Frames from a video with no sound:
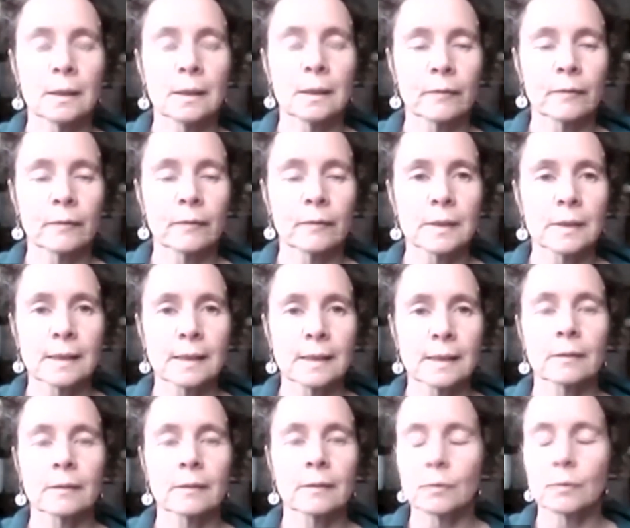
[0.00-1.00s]

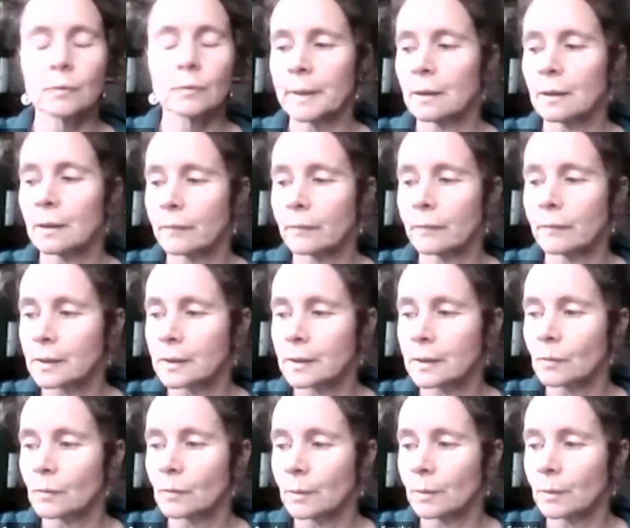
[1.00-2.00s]
Well-being of ourselves,
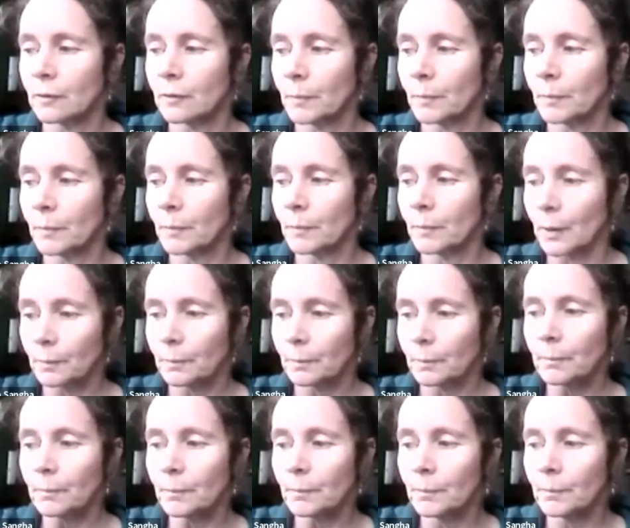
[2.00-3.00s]
well-being of others,
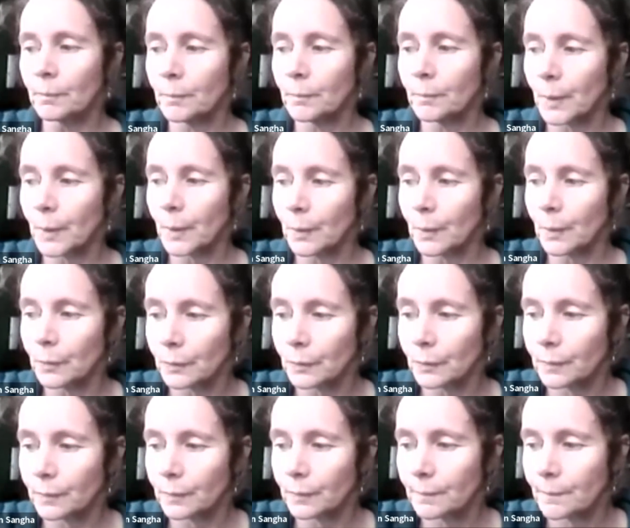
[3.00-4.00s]
well-being of
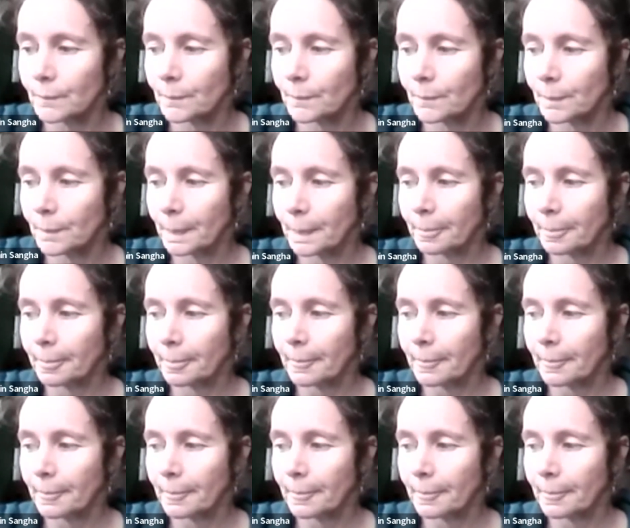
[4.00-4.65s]
both.